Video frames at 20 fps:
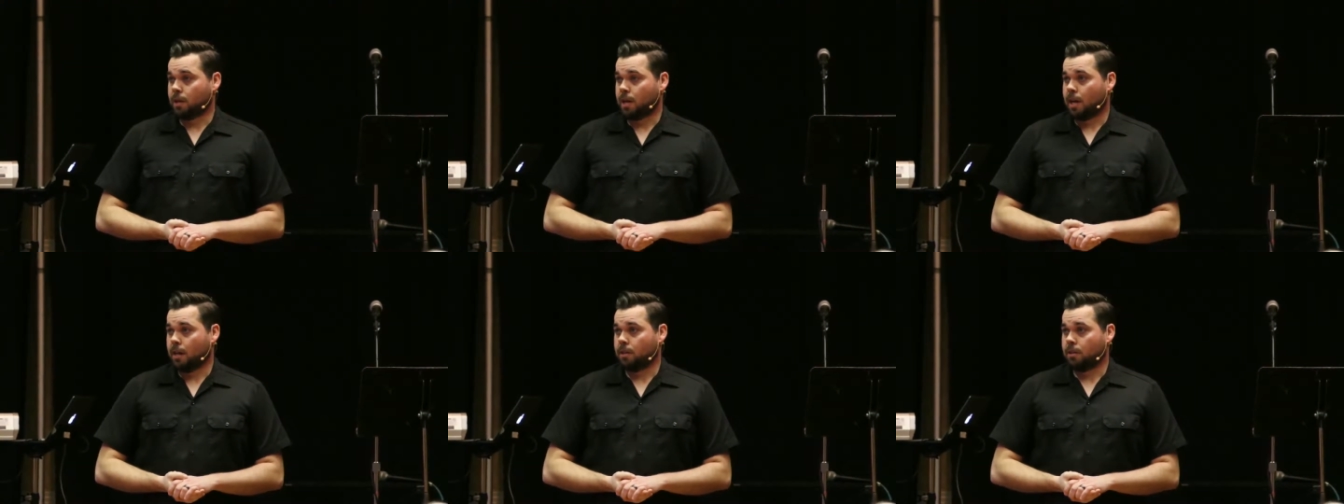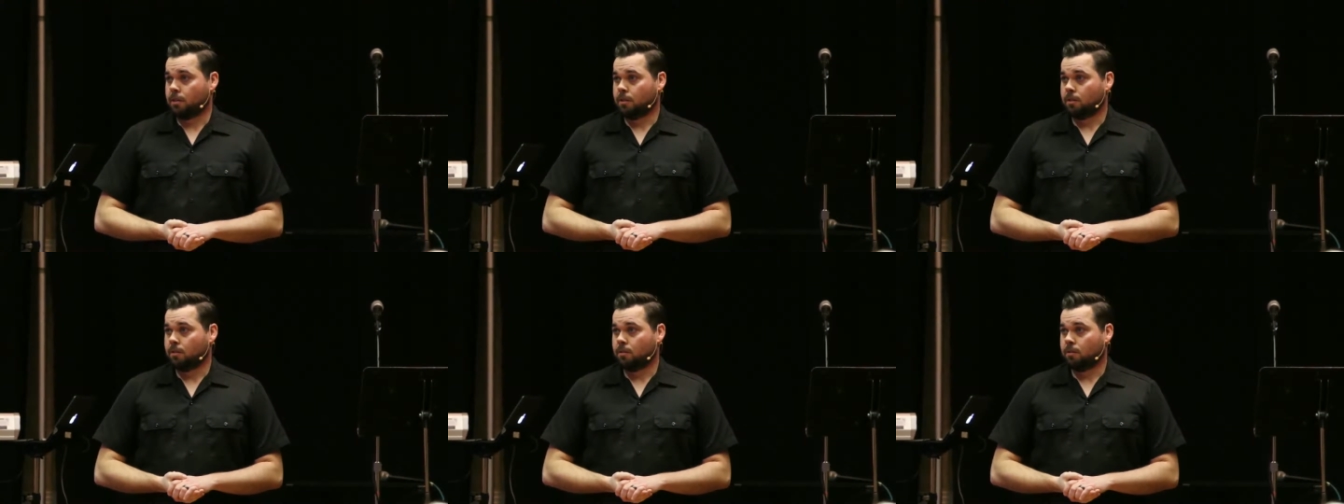eyes.
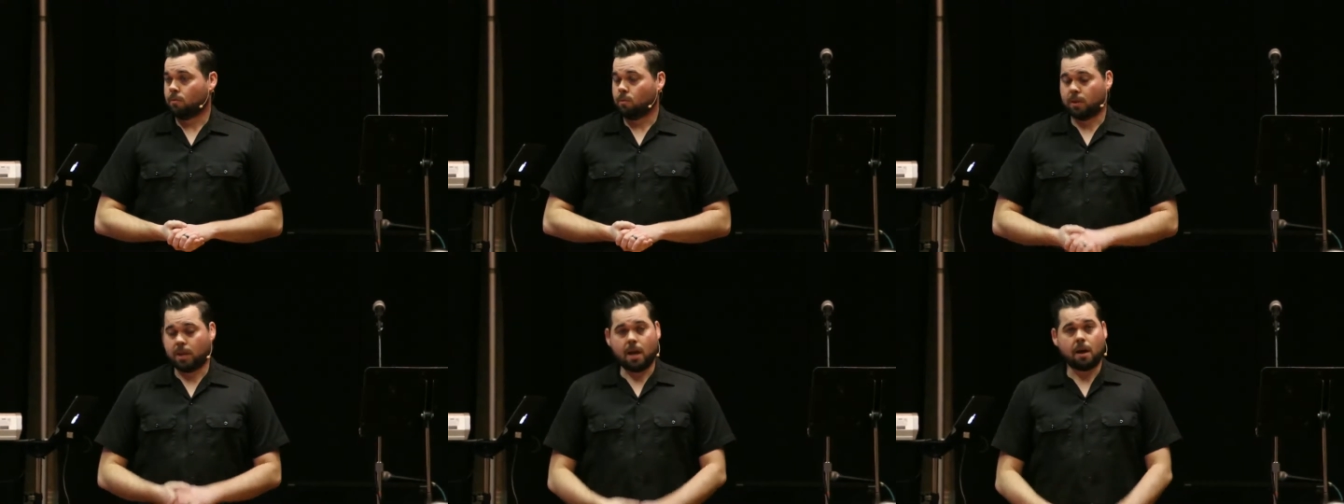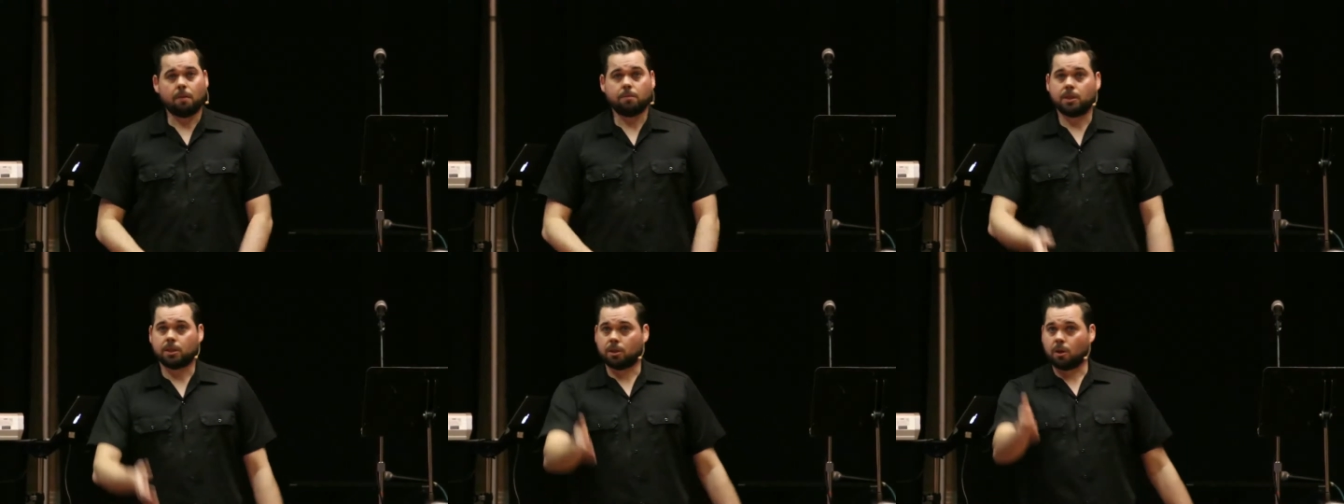Well,
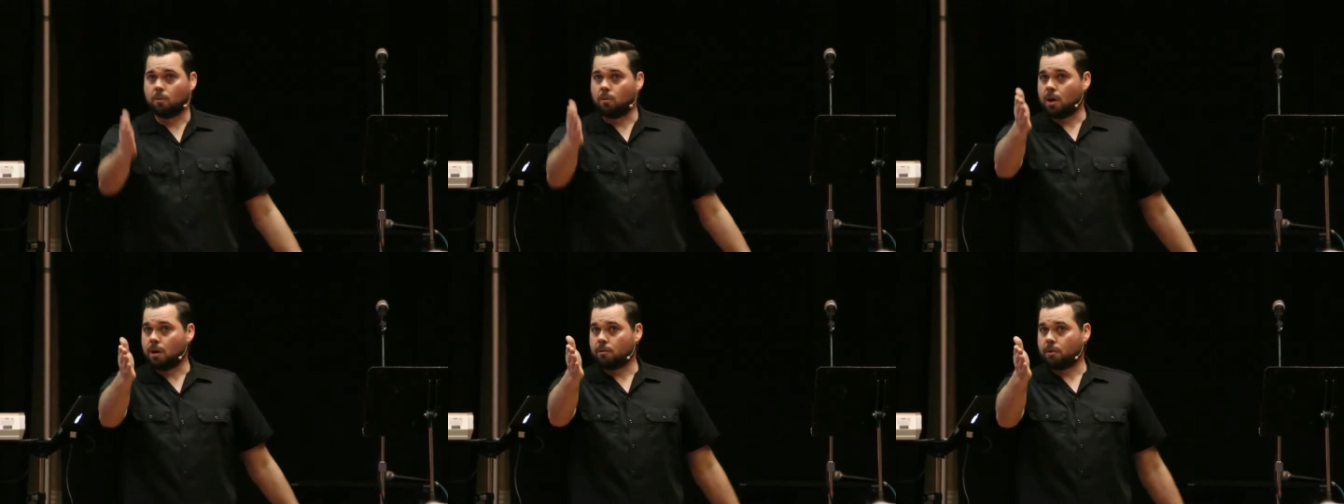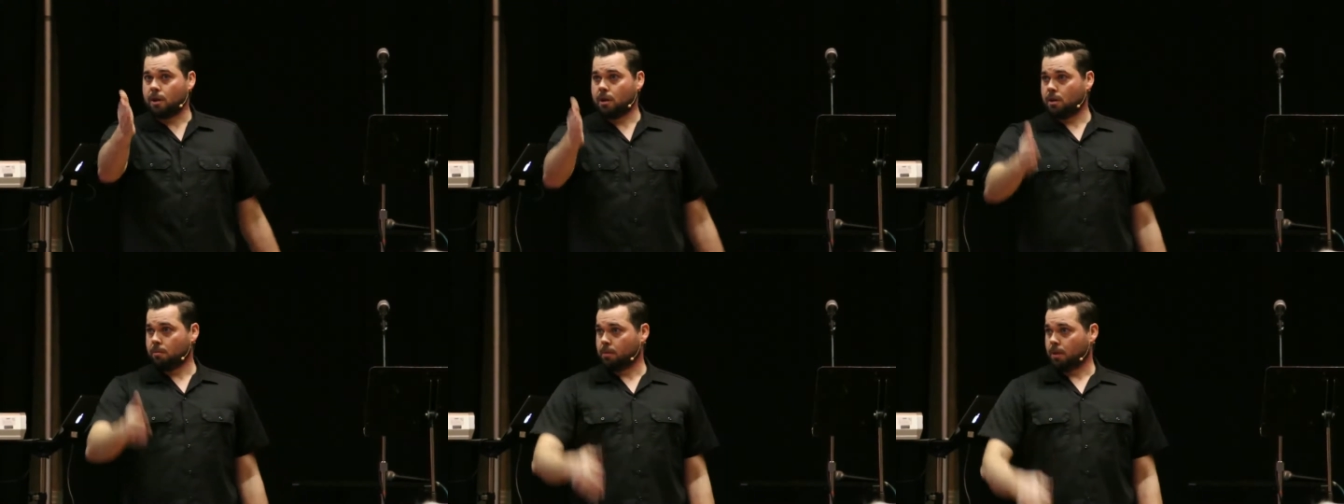now I'm just going to walk
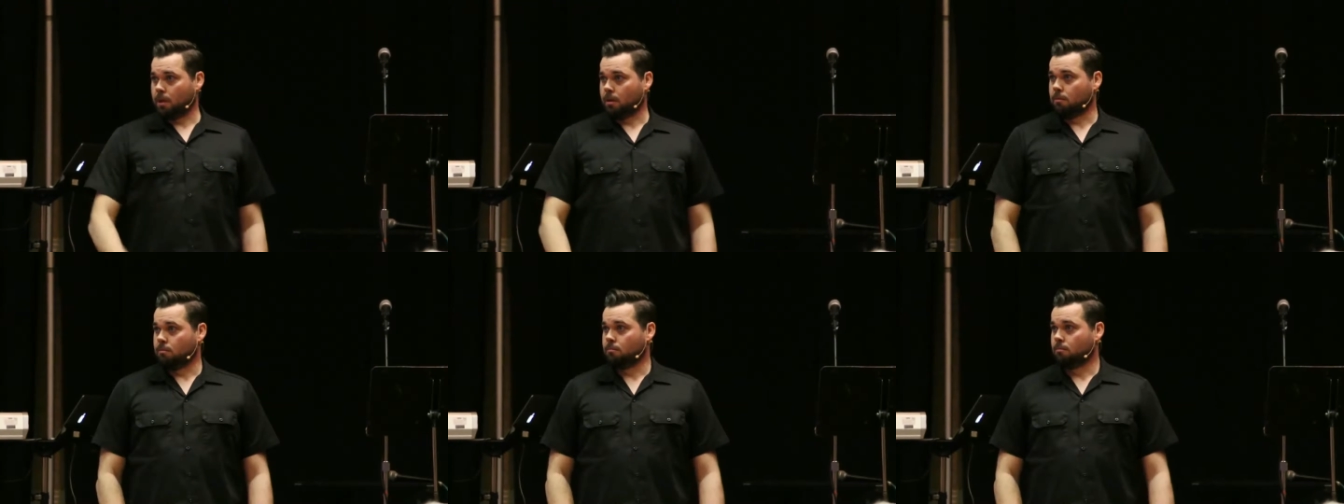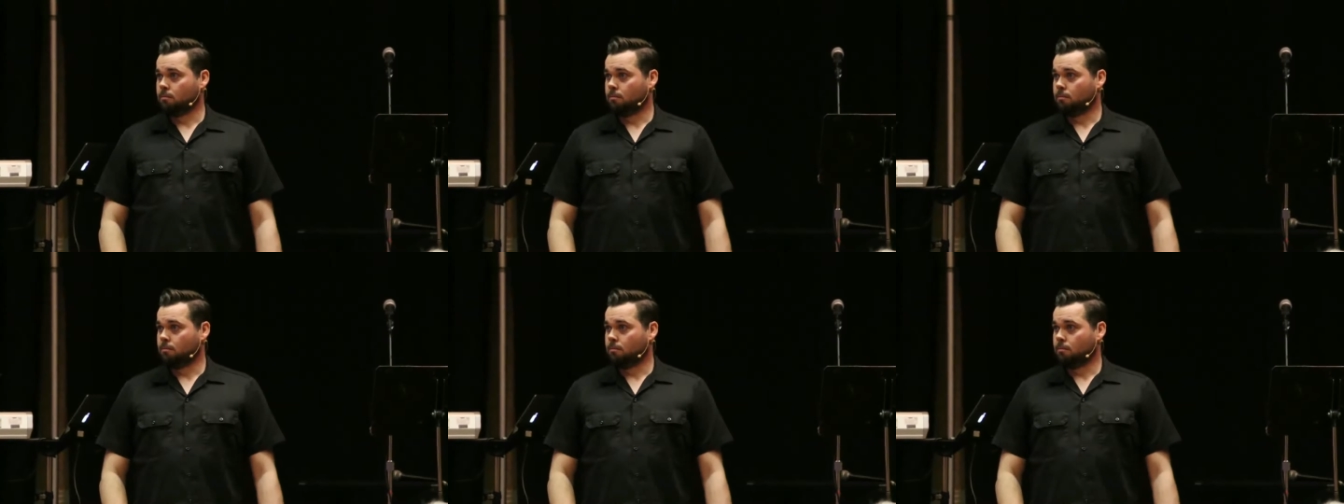right up there.